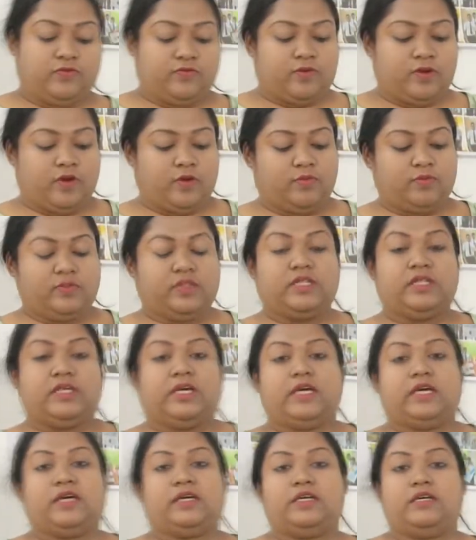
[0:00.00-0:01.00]
from
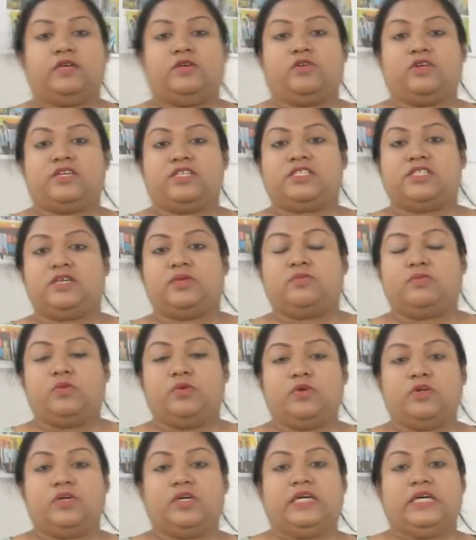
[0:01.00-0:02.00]
your SM
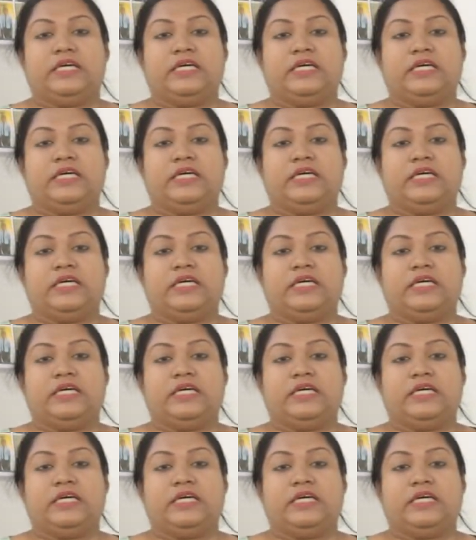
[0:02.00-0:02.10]
book.